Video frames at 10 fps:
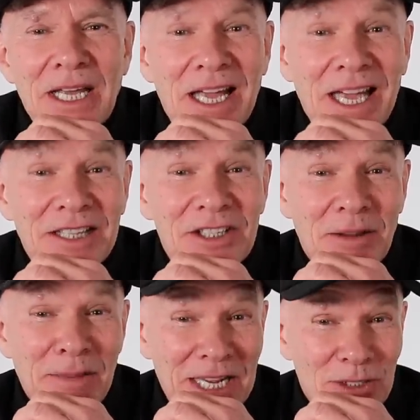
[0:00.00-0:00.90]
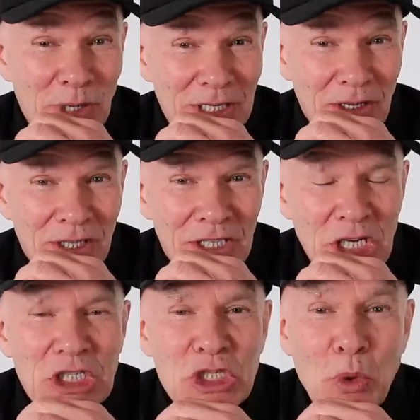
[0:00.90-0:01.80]
And so Max went on
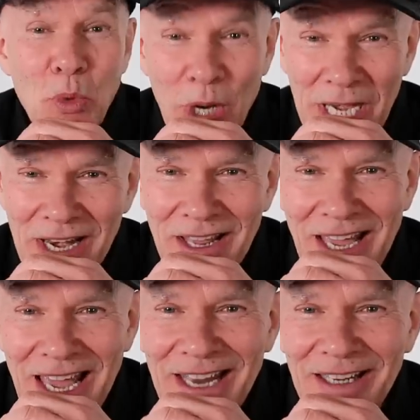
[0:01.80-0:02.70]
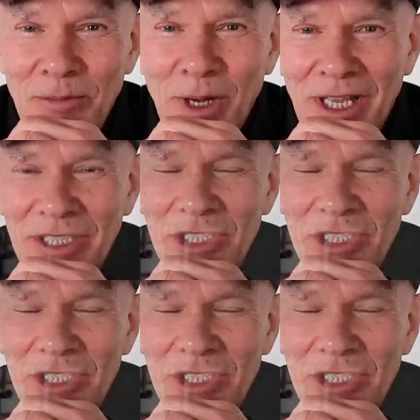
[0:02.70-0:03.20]
to win at Imola.